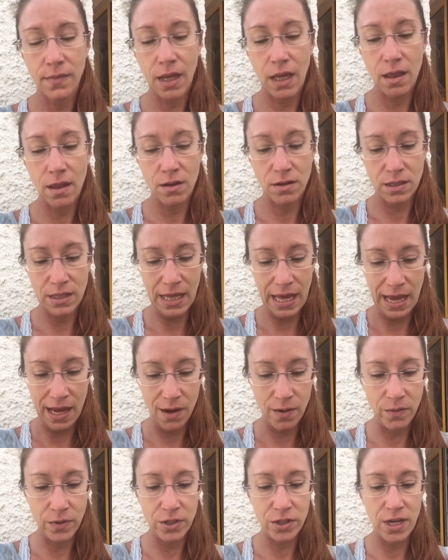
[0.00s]
there's that
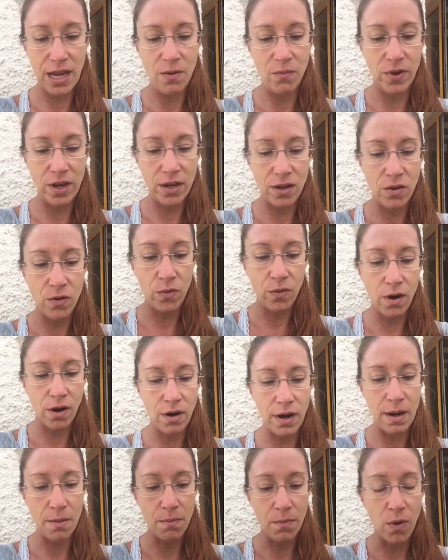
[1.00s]
which and when you
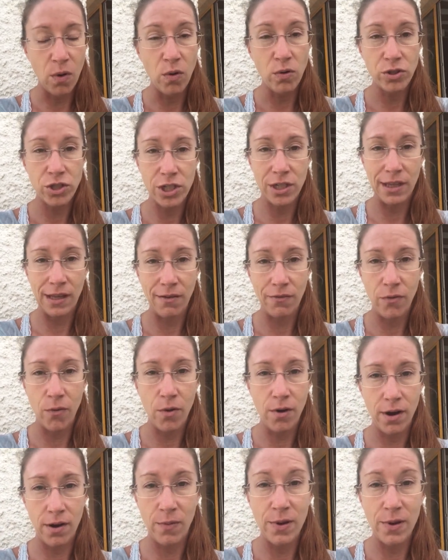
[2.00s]
are emotionally for